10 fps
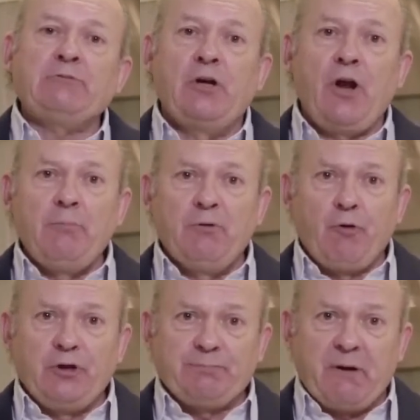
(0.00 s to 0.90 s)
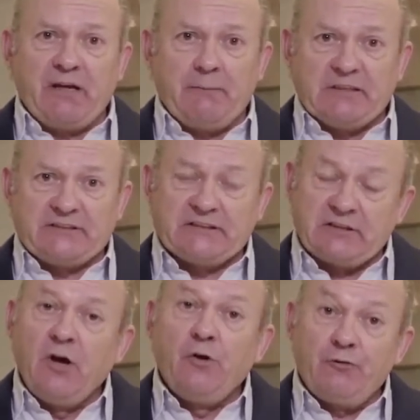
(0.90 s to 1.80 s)
global voice-breaking business,
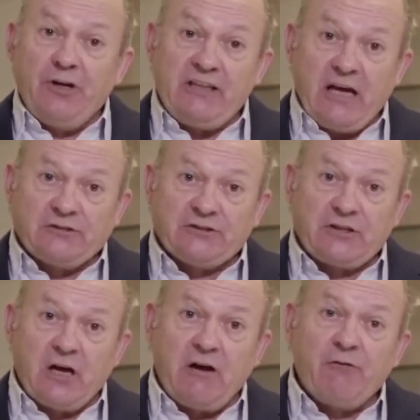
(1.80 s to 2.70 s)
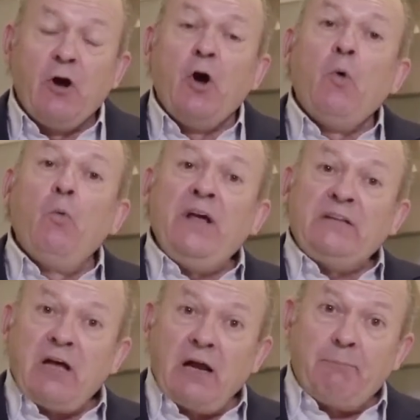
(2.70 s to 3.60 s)
3,000 staff, with
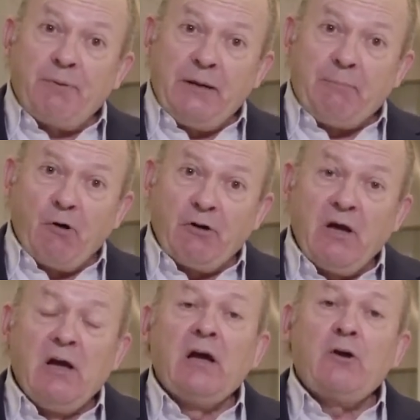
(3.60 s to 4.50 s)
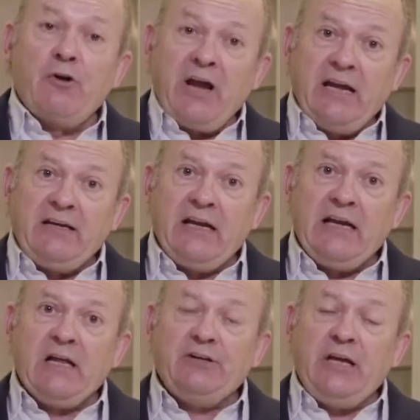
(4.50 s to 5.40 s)
Talit Prebon,
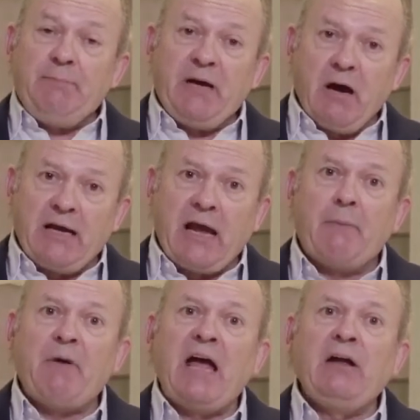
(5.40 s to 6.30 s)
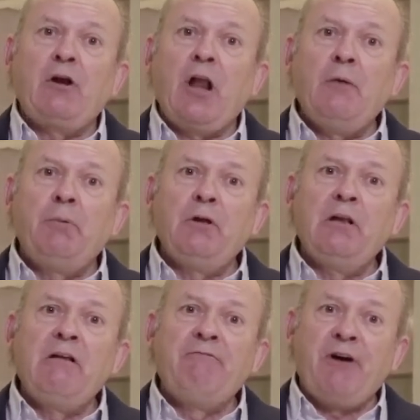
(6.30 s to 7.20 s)
creating TP ICAP, a global
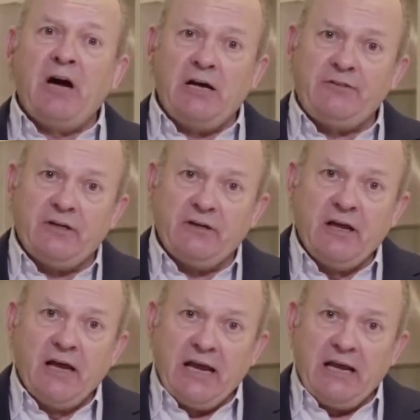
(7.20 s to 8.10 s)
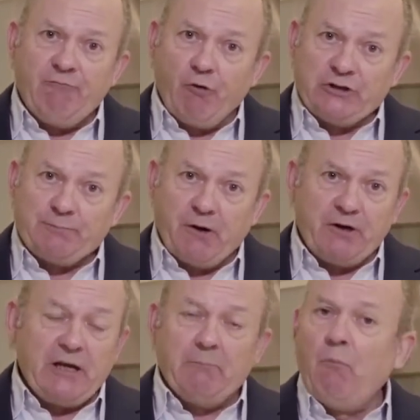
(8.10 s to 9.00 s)
leviathan in voice
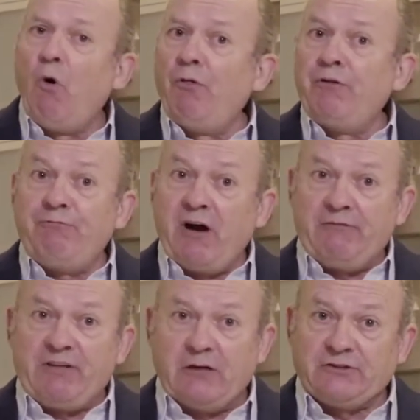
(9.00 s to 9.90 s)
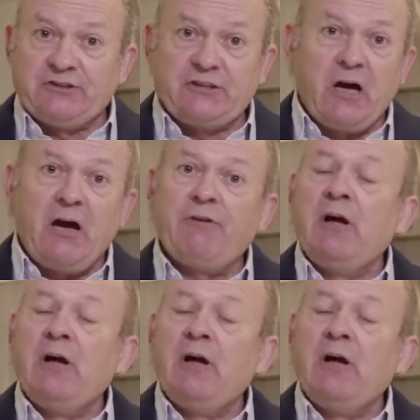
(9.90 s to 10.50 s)
broking. More than 5,000 staff,